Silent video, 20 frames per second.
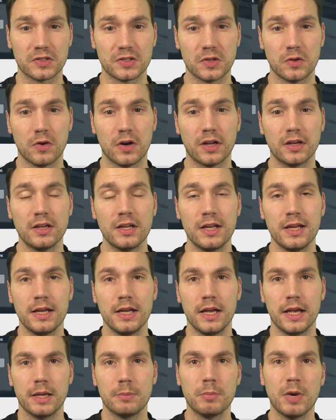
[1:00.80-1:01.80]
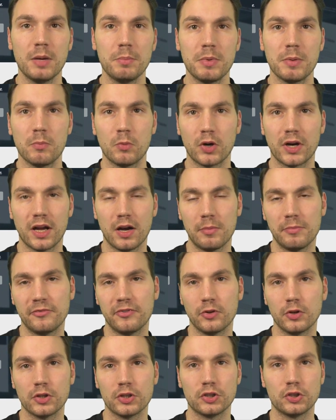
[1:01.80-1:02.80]
and so on, it might be more
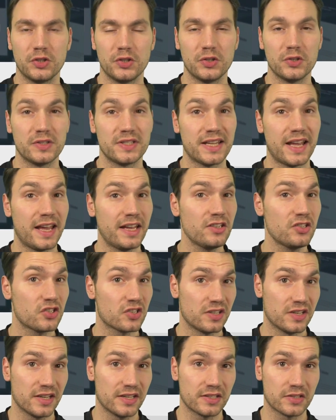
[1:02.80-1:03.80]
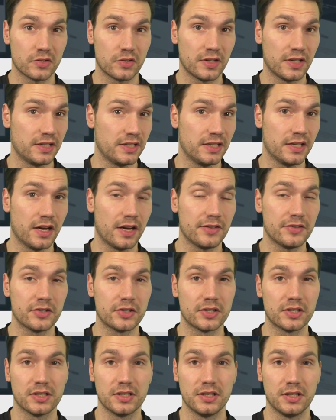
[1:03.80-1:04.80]
helpful to use Nginx or any
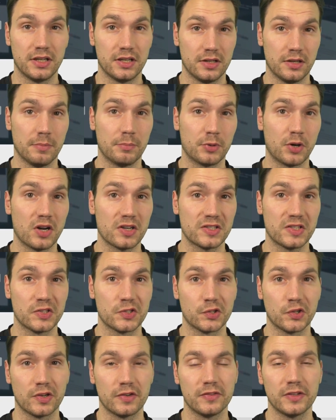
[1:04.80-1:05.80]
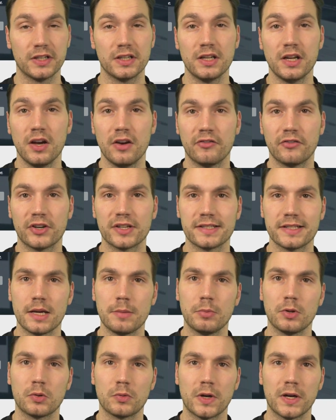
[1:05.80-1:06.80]
other proxy server, for
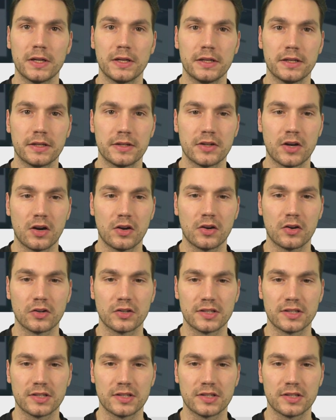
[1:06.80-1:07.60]
example, running in a Docker